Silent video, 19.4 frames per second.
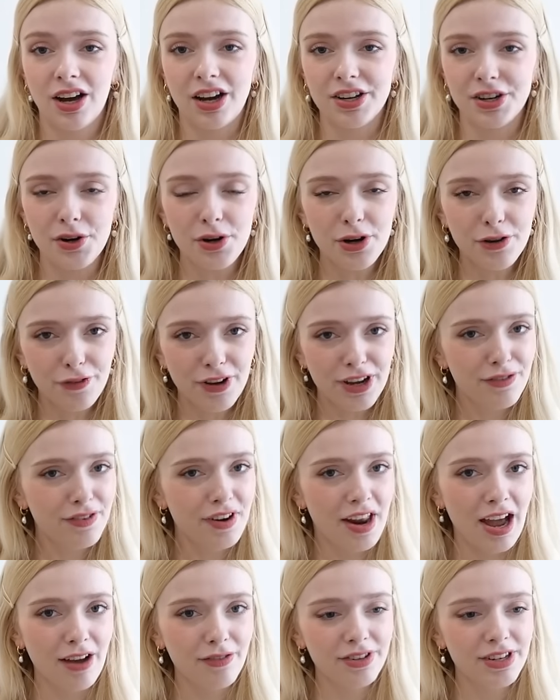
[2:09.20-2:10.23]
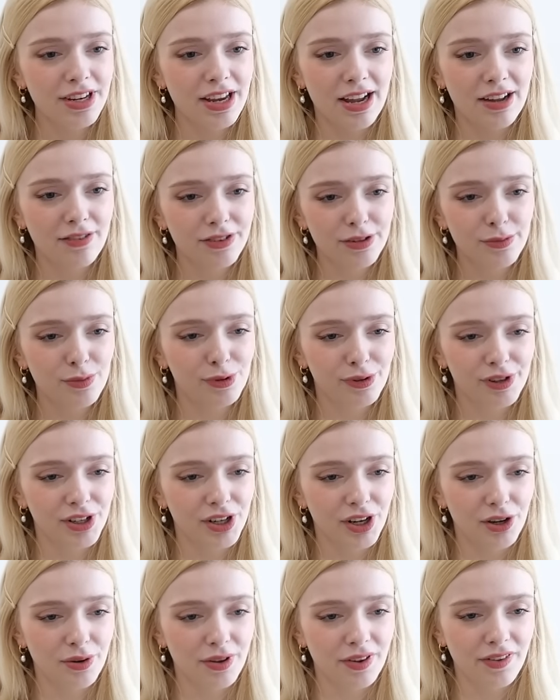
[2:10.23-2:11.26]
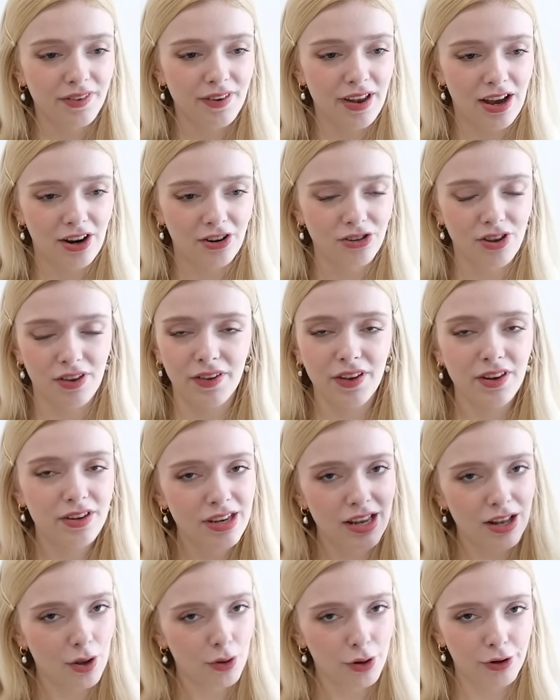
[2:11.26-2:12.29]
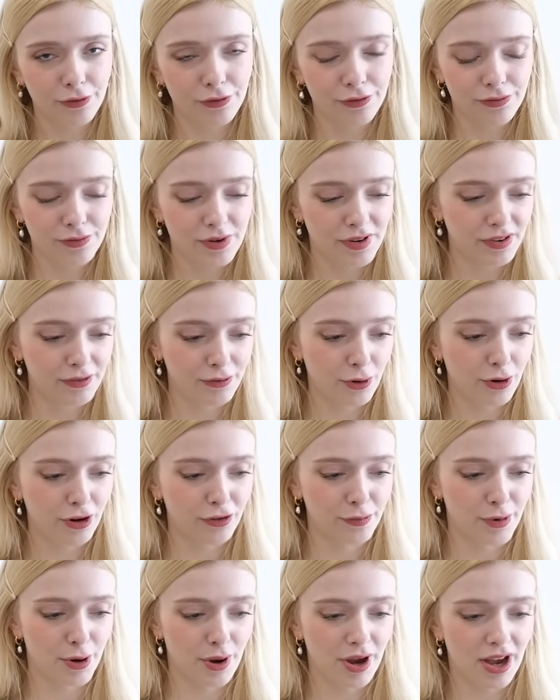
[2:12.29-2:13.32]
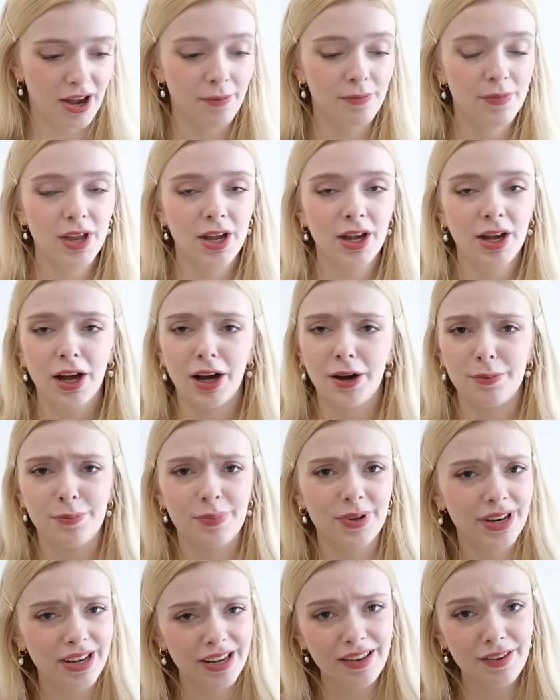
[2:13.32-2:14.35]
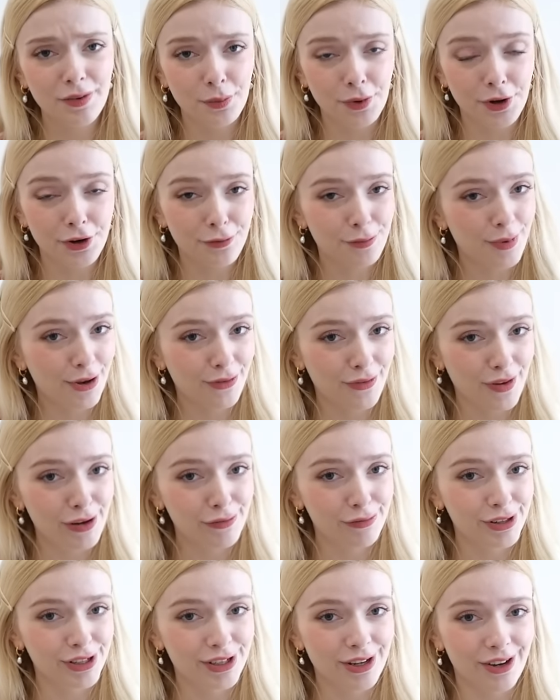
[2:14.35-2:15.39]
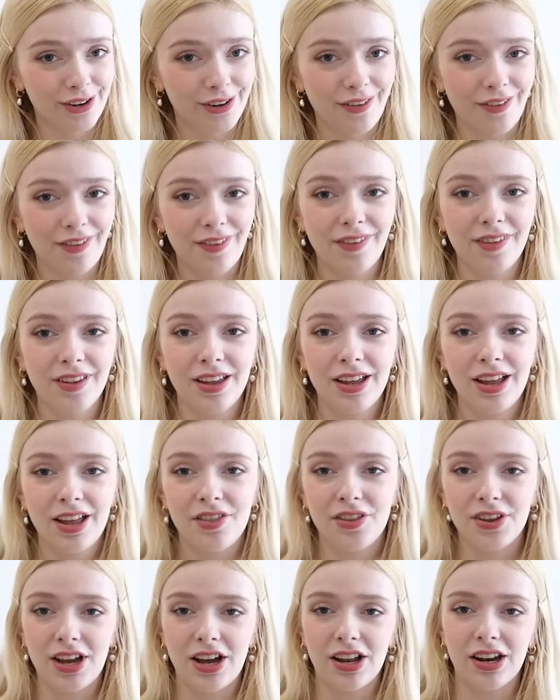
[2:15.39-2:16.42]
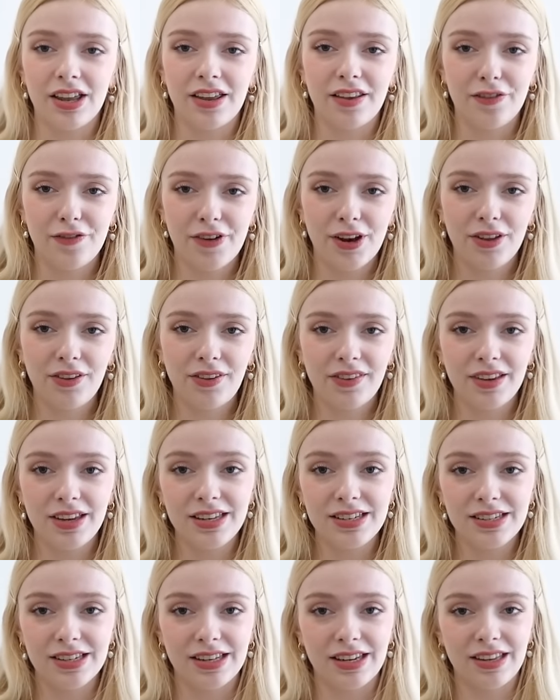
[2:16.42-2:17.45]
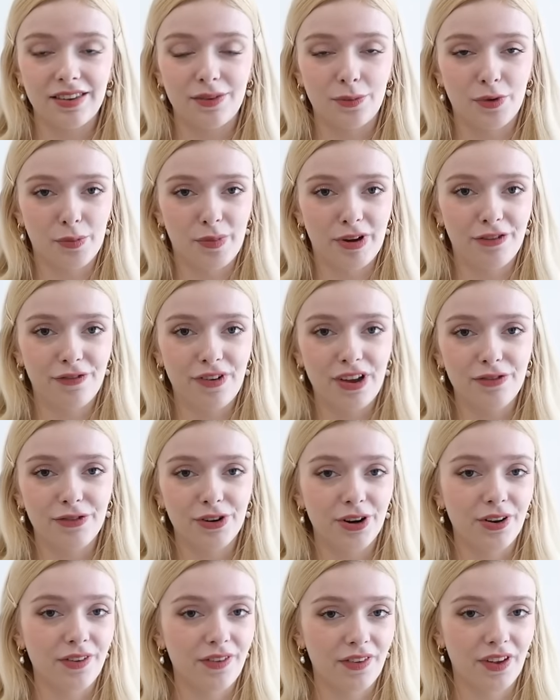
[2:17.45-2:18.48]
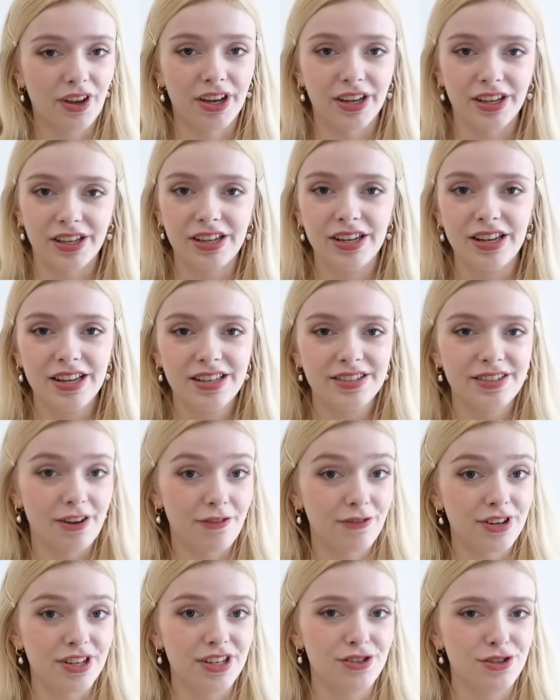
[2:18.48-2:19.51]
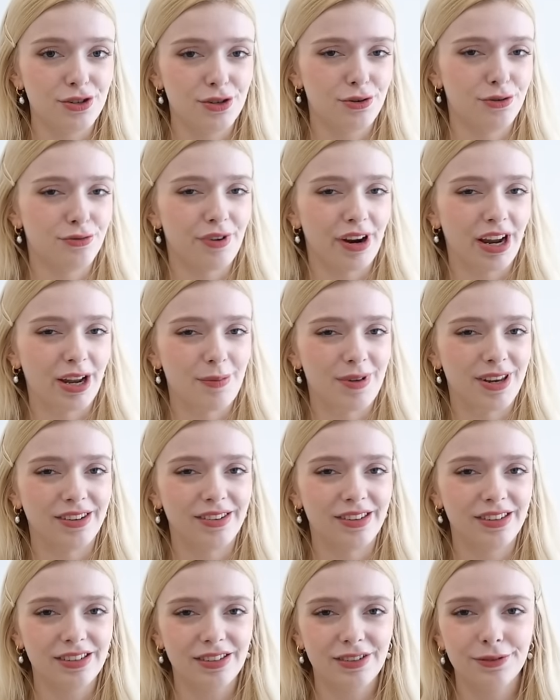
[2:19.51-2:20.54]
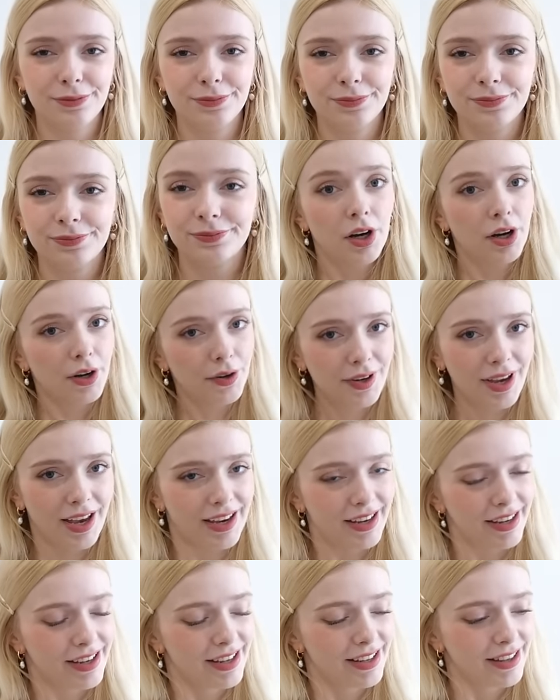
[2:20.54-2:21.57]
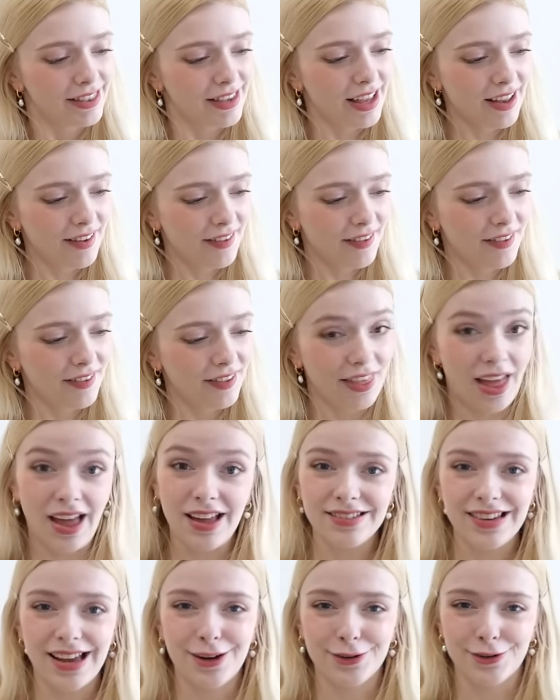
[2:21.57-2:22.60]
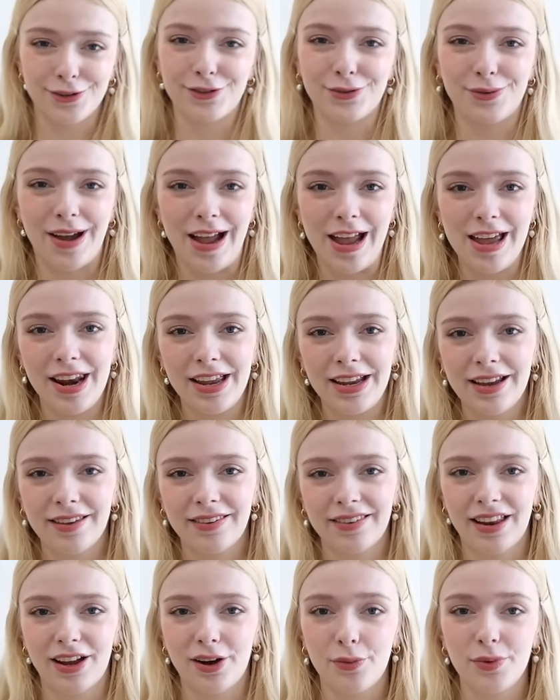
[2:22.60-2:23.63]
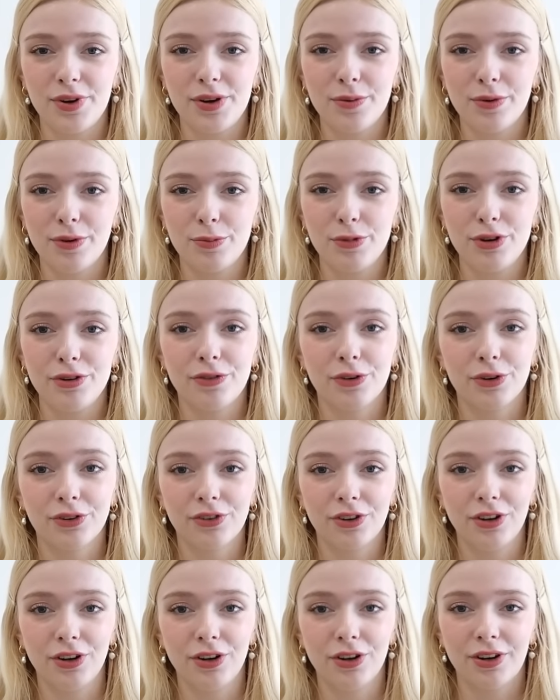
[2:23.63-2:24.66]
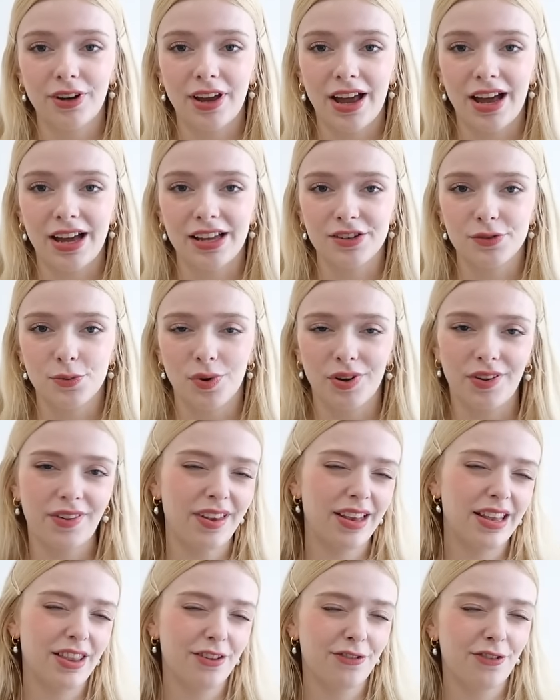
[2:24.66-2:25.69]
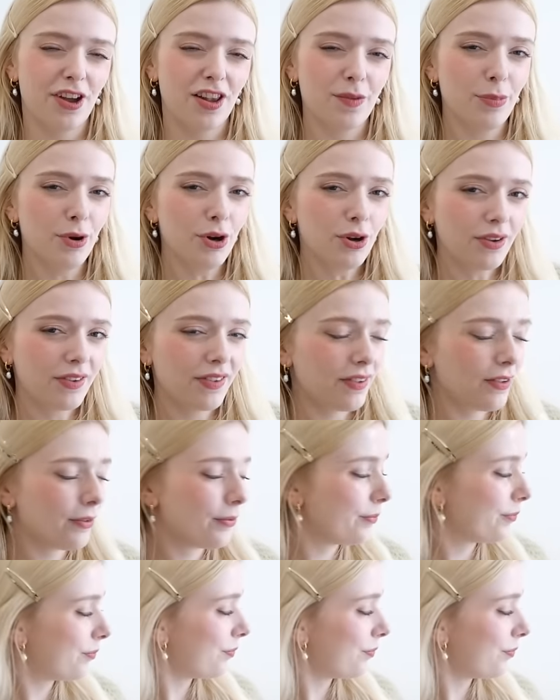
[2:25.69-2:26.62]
I don't know if I even have any heavy merino in stash. There's certainly a lot of Knitting for Olive mohair, um, but it is one of my favorite yarns. The color is fennel seed. It is one of my favorites. I definitely do recommend it. Okay, that's that out of the way, and I guess now we will move on to look at what's in the first box.